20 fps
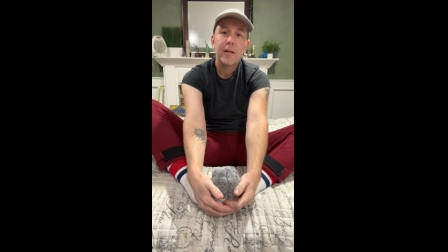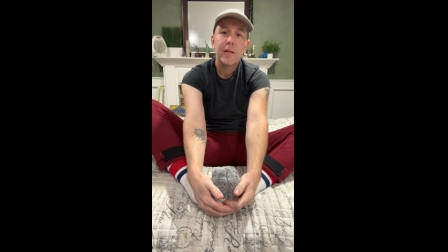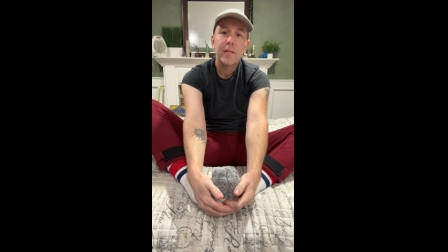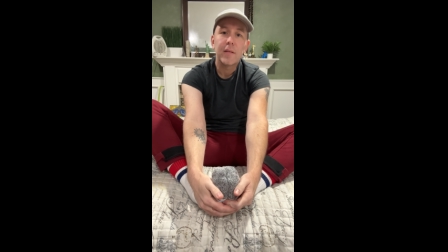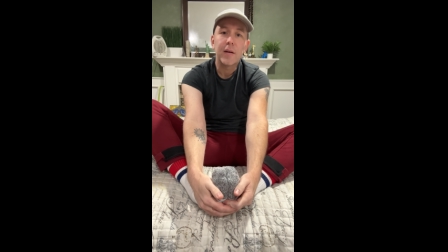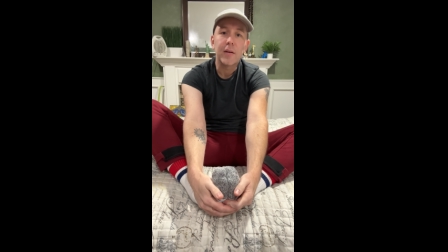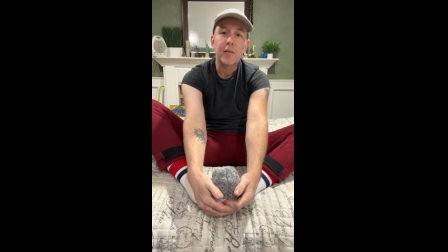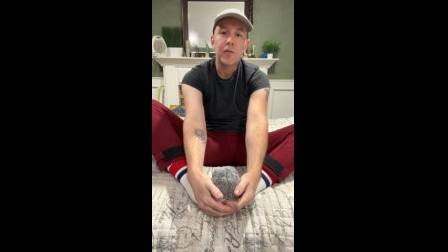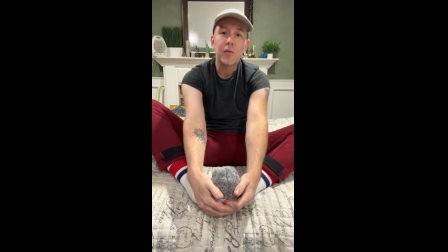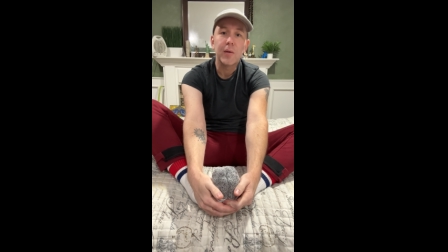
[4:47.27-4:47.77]

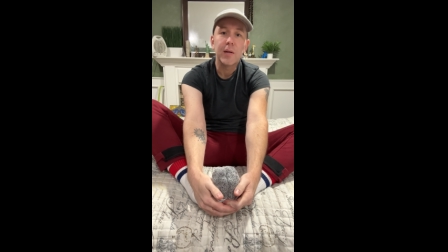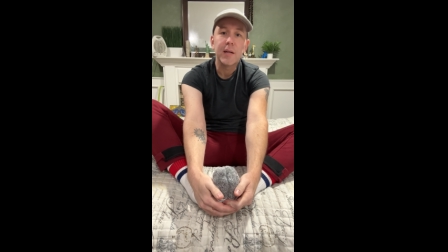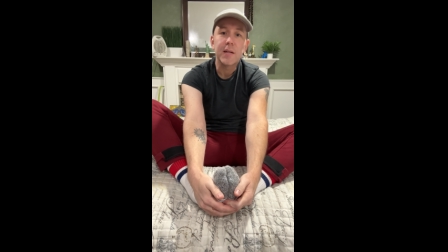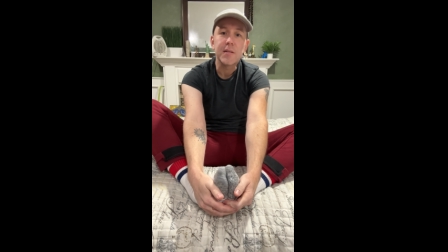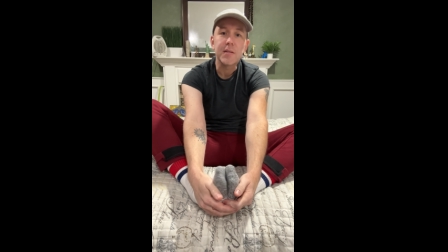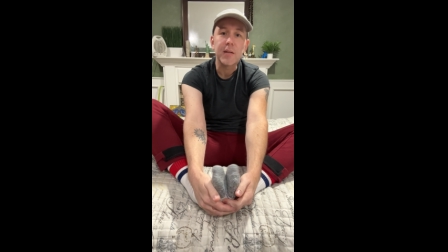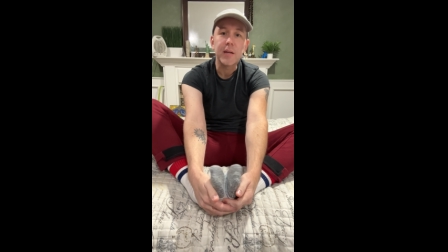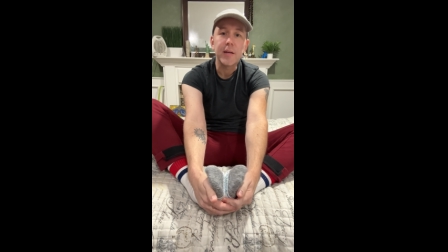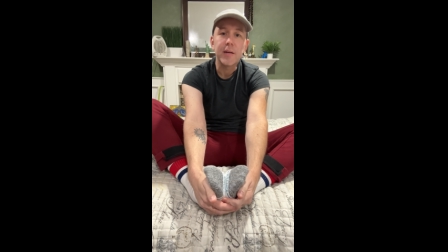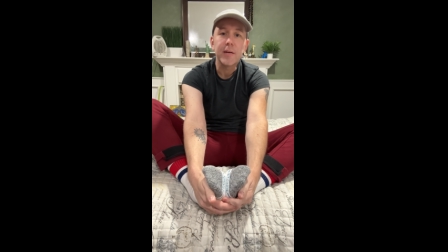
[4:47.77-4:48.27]
talk to you
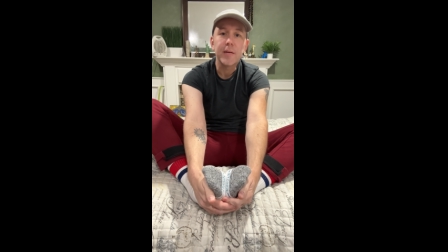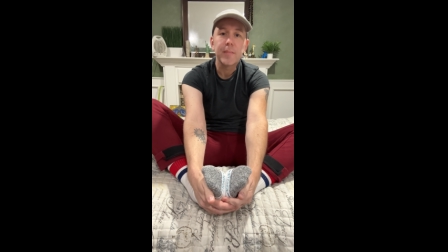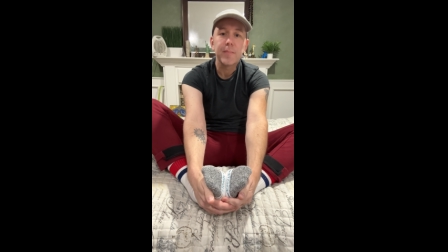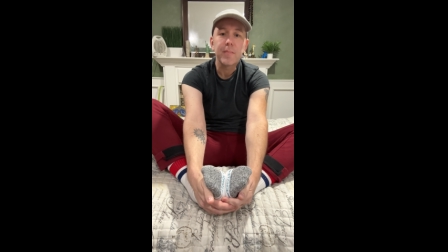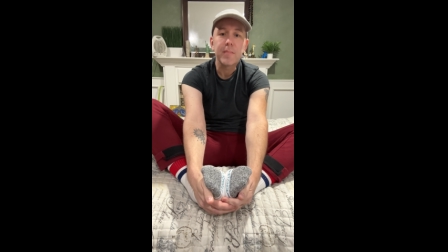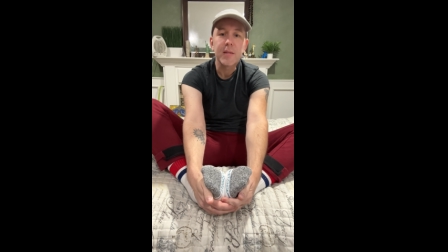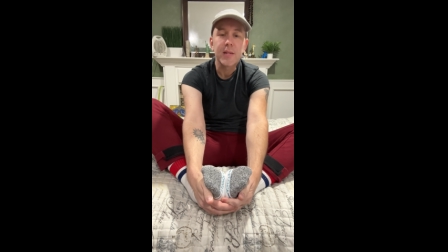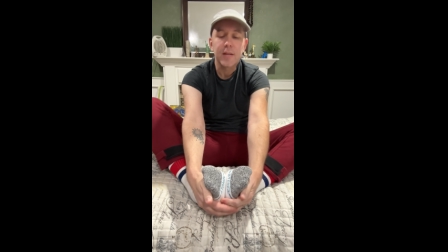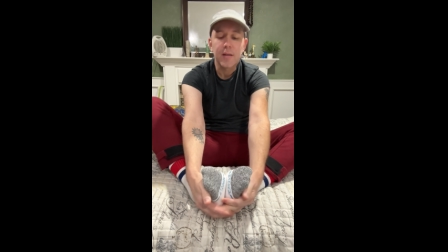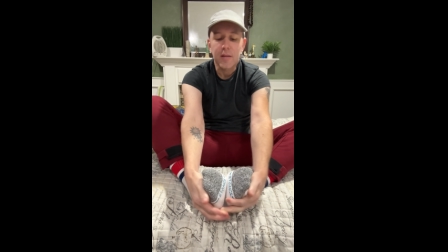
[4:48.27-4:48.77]
guys later.
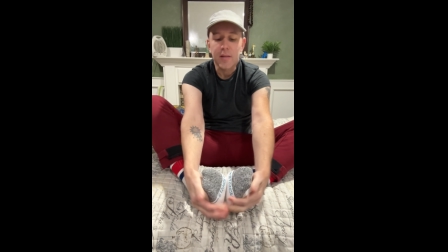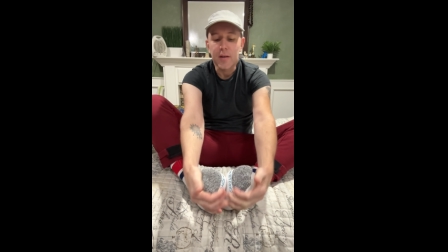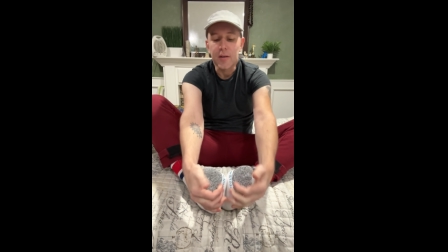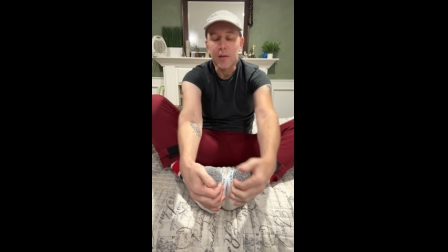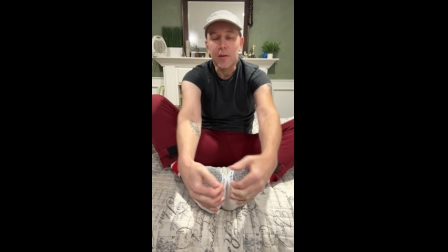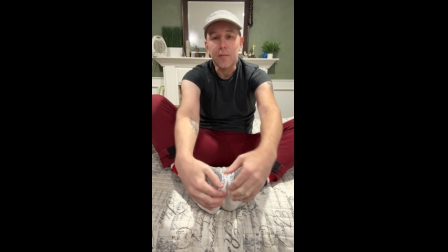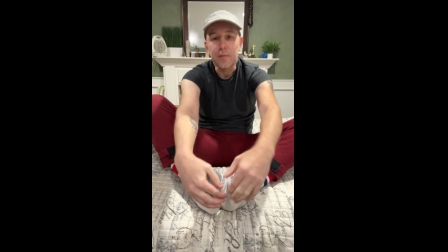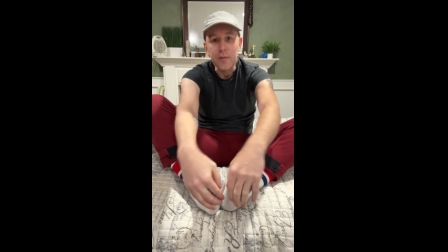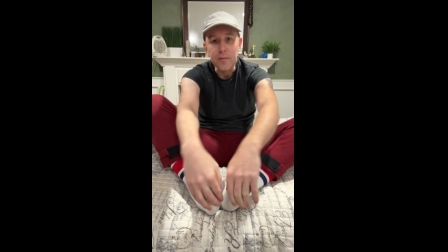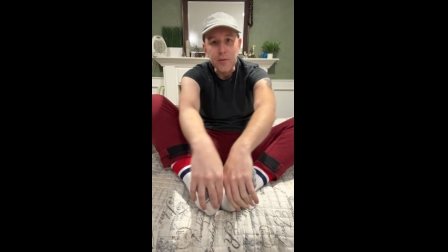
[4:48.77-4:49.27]
Thank
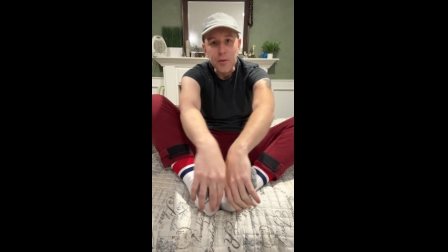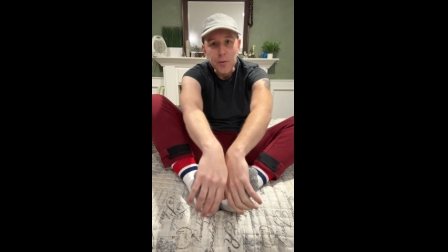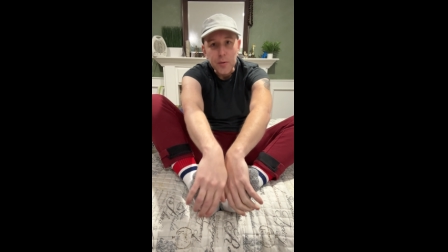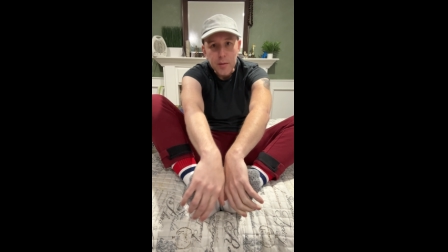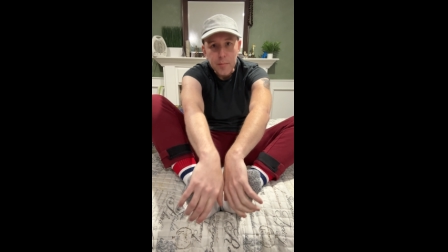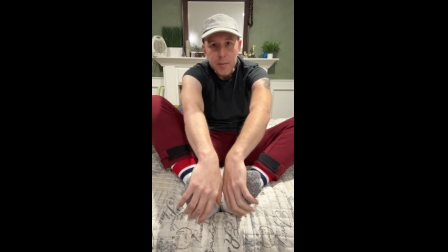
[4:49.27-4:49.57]
you for viewing